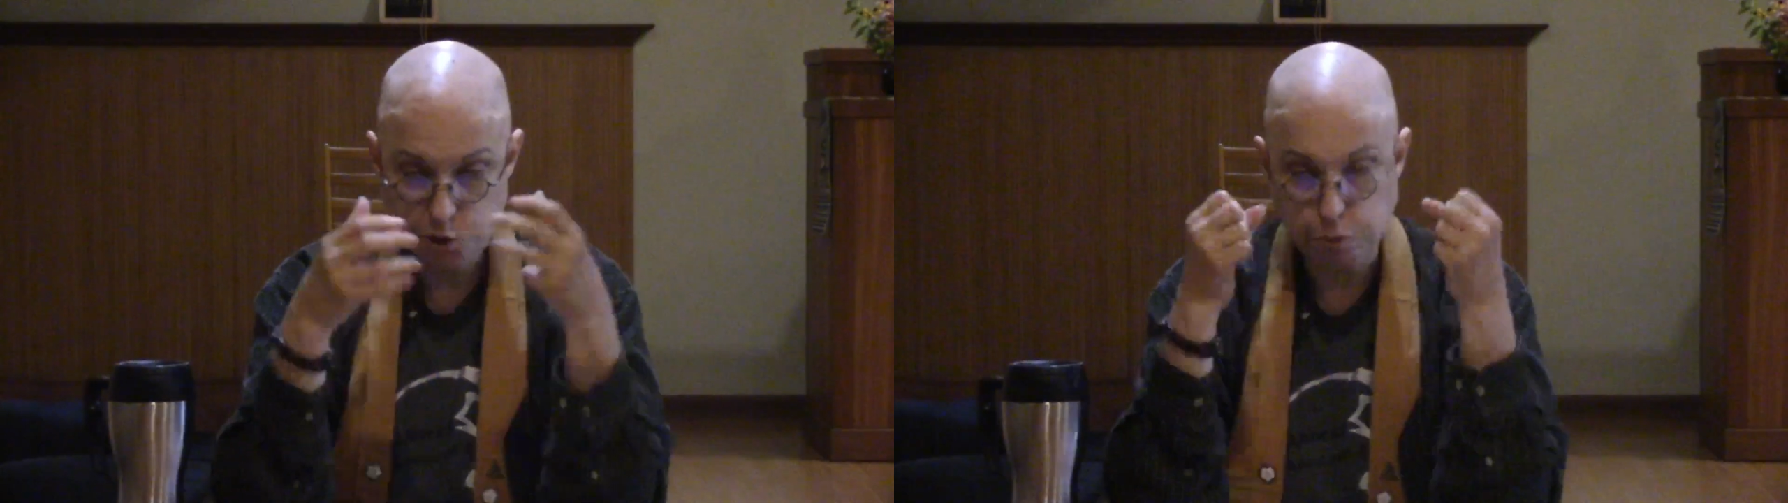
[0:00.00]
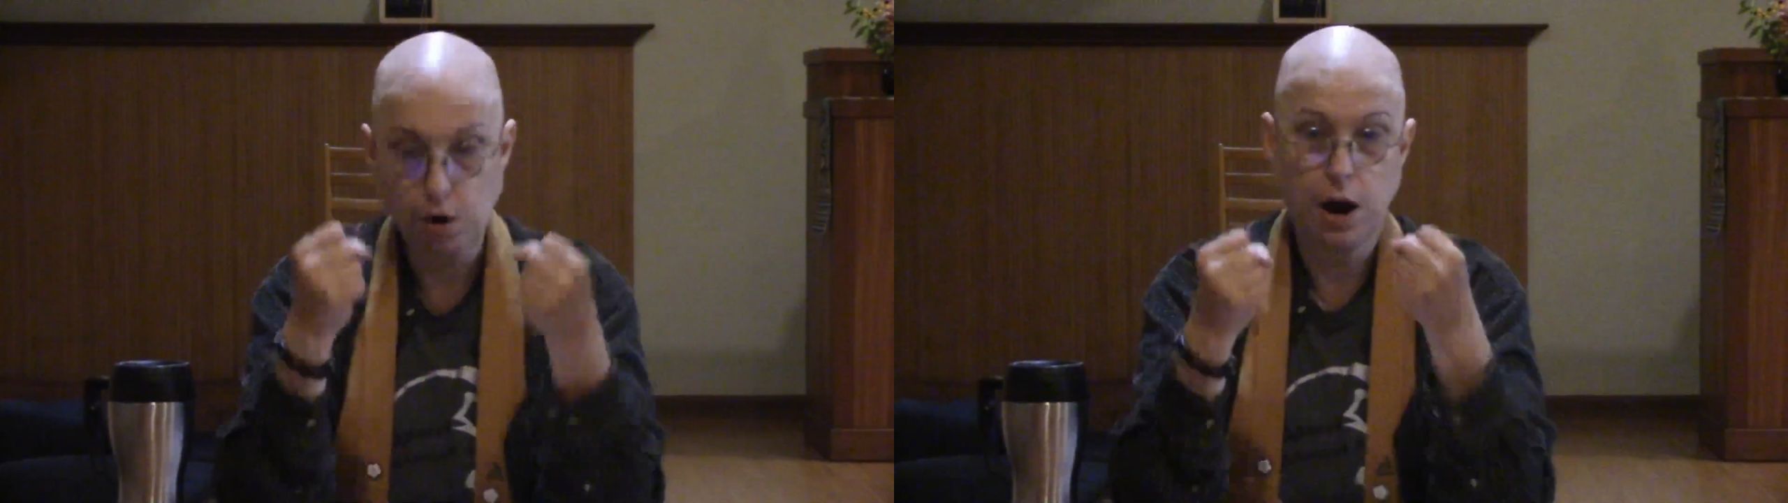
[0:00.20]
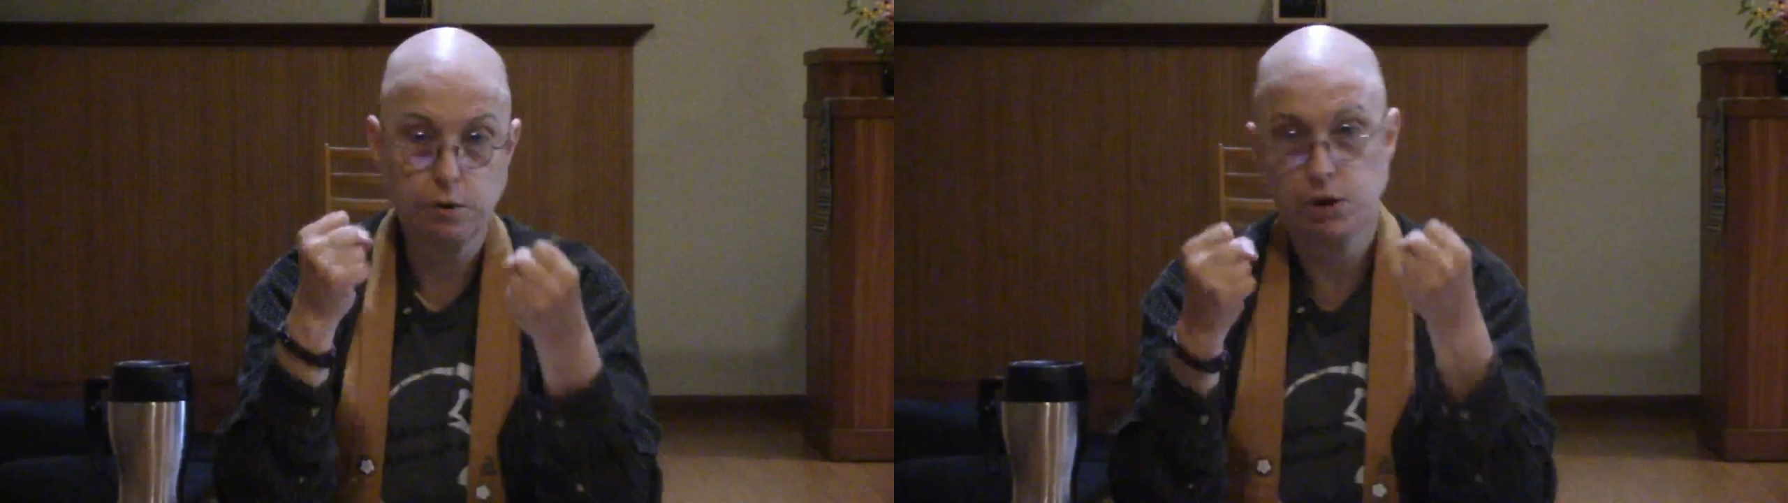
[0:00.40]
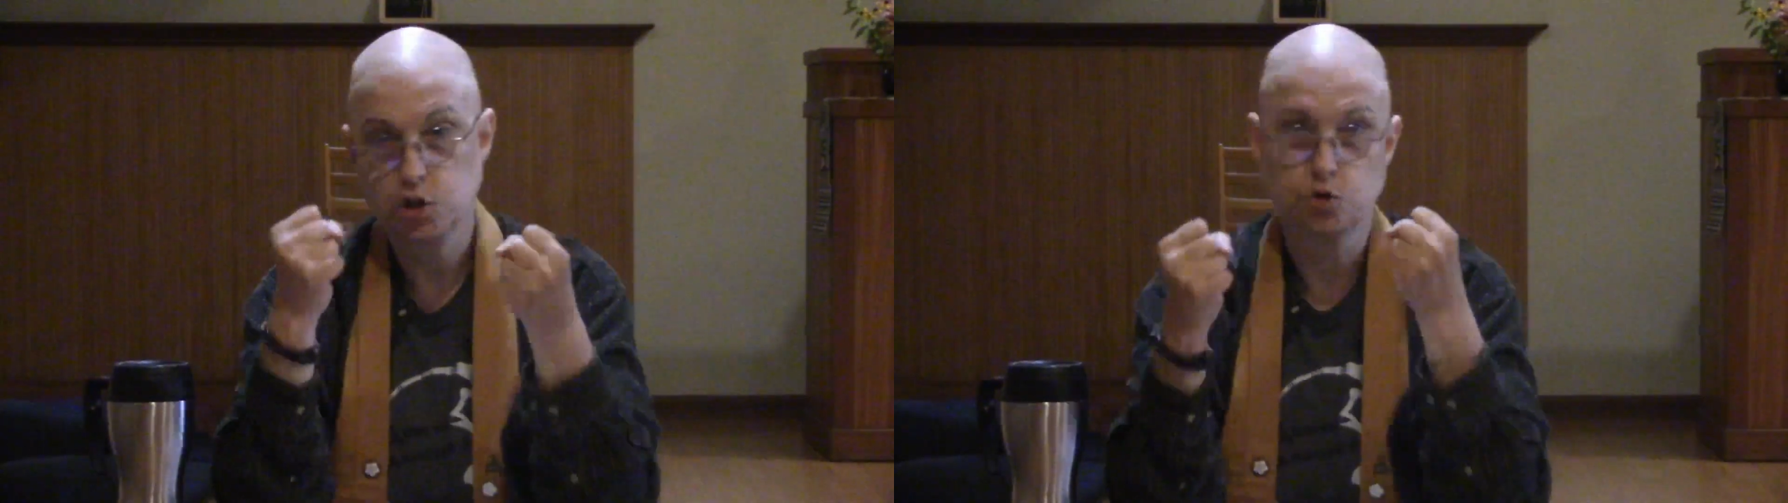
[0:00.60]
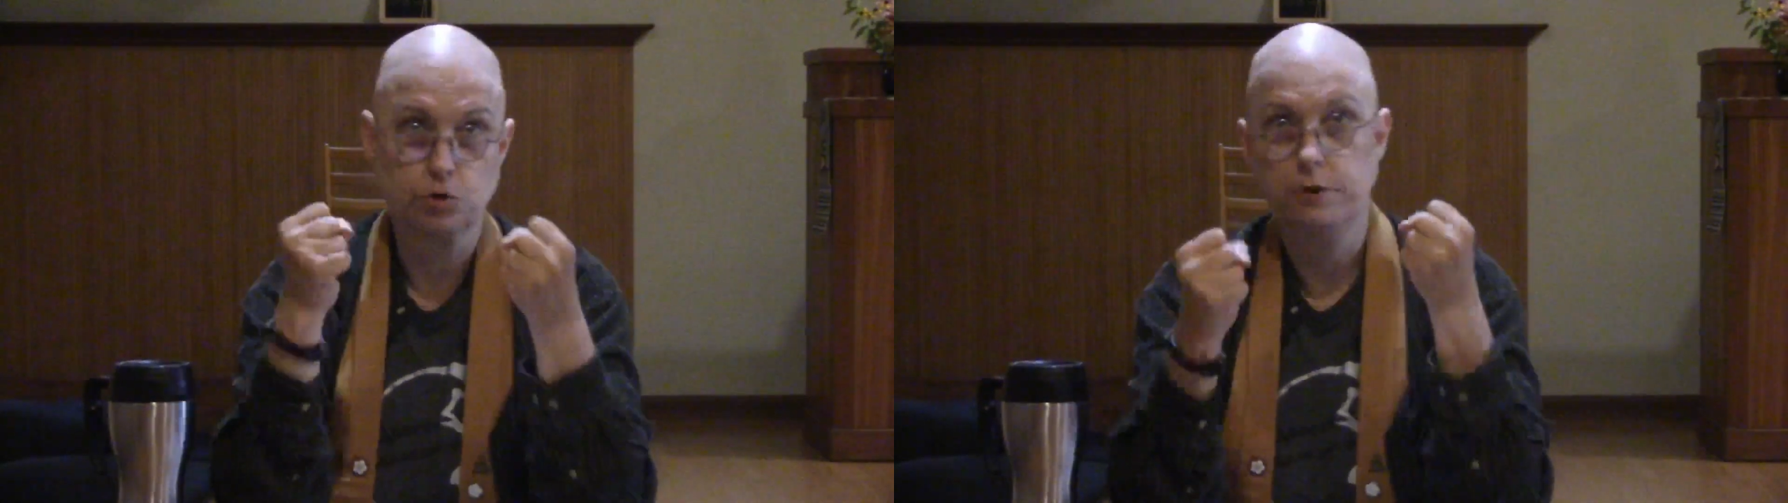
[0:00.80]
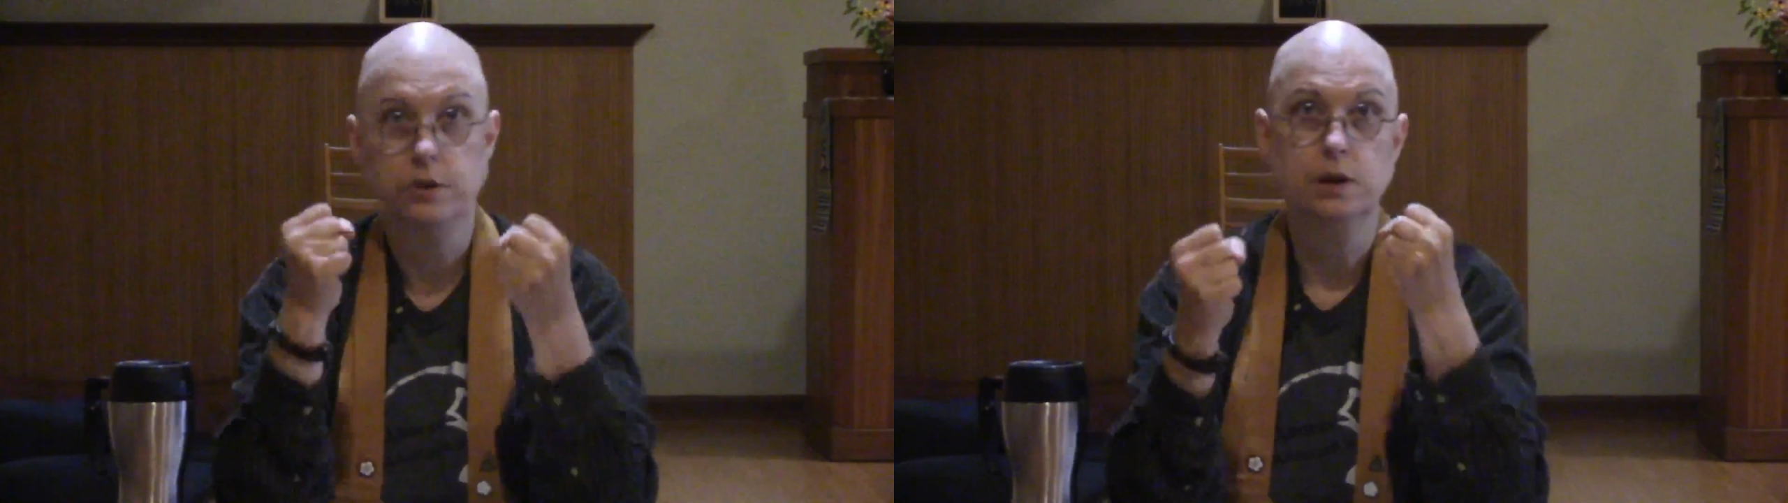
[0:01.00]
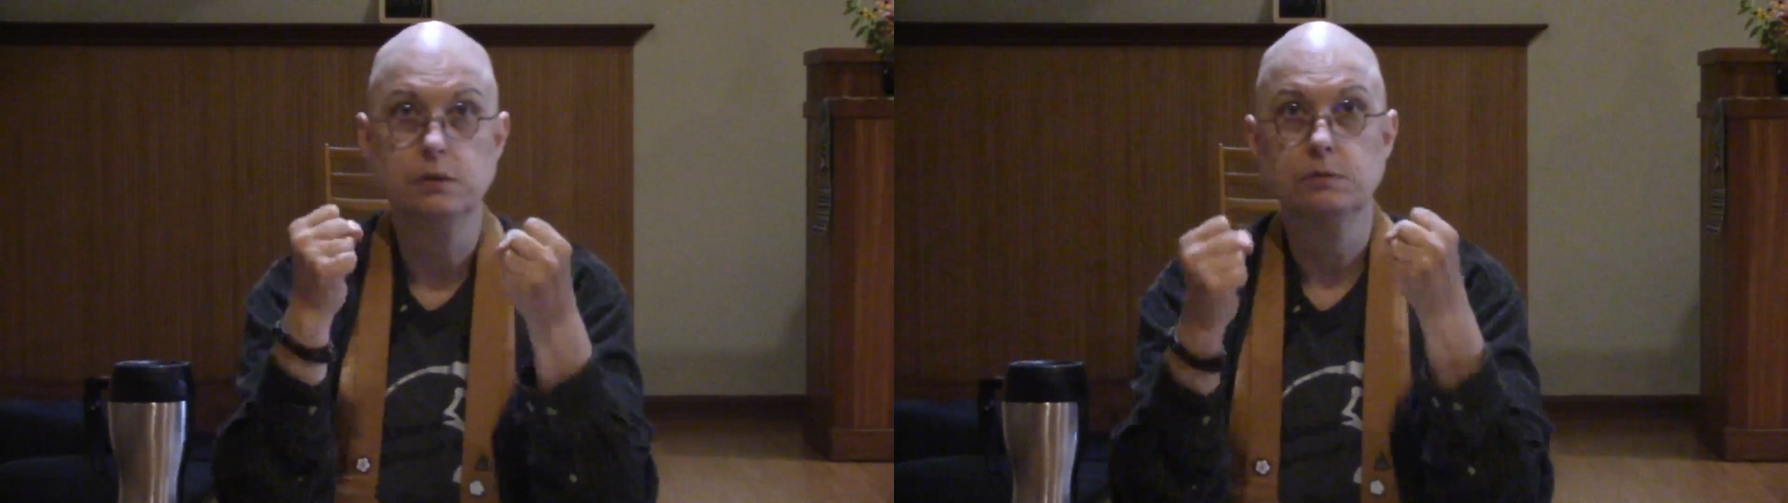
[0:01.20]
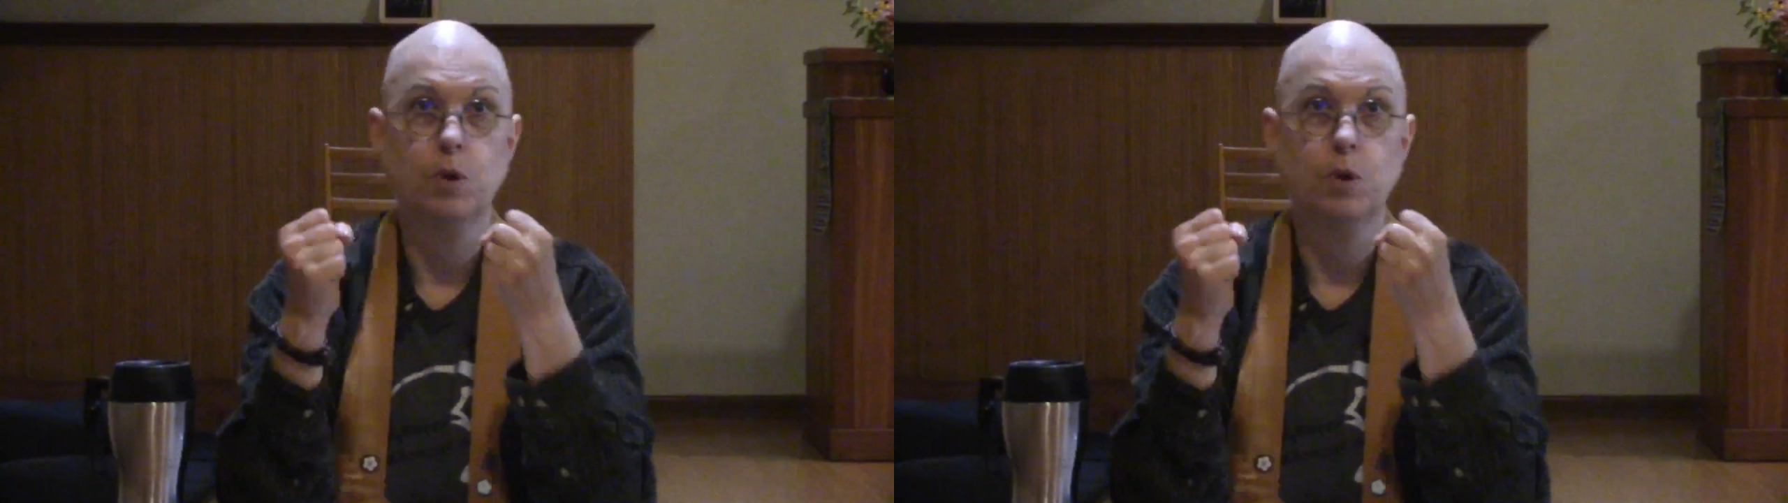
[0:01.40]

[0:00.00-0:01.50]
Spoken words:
progress-driven,